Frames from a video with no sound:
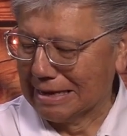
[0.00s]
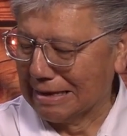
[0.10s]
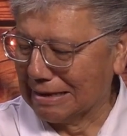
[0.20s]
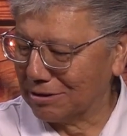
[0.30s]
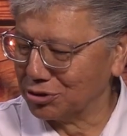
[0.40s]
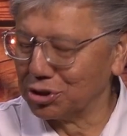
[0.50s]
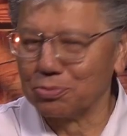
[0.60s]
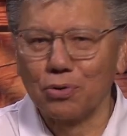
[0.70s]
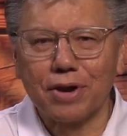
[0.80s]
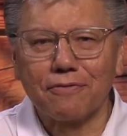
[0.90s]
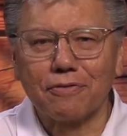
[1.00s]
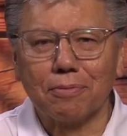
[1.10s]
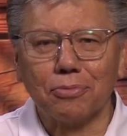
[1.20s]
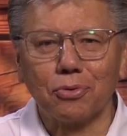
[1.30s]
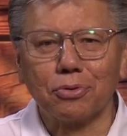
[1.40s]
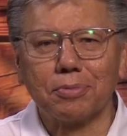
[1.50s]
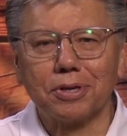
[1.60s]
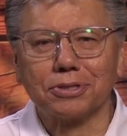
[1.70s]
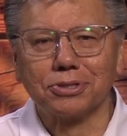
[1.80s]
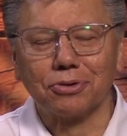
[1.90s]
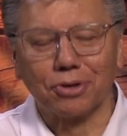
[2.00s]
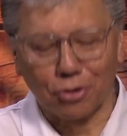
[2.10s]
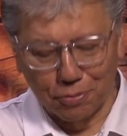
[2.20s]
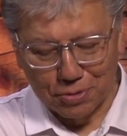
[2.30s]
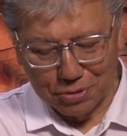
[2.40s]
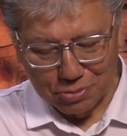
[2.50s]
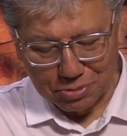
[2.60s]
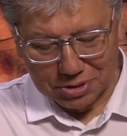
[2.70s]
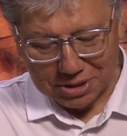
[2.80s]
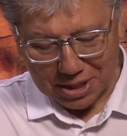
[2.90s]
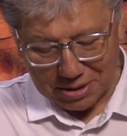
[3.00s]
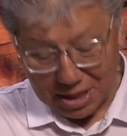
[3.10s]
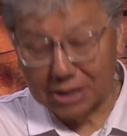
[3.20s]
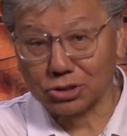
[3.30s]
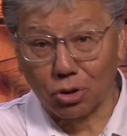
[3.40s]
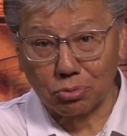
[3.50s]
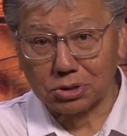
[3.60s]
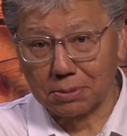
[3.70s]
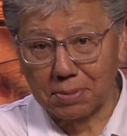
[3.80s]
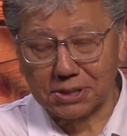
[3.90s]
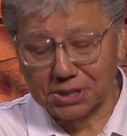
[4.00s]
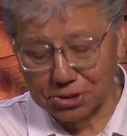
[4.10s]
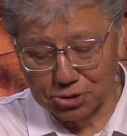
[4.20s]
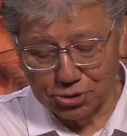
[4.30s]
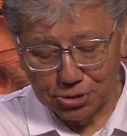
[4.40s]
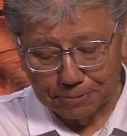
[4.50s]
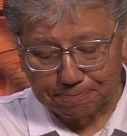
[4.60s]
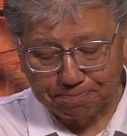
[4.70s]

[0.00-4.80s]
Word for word: Ojibwe uh, from northern Minnesota. I hope you that song was a blessing to you.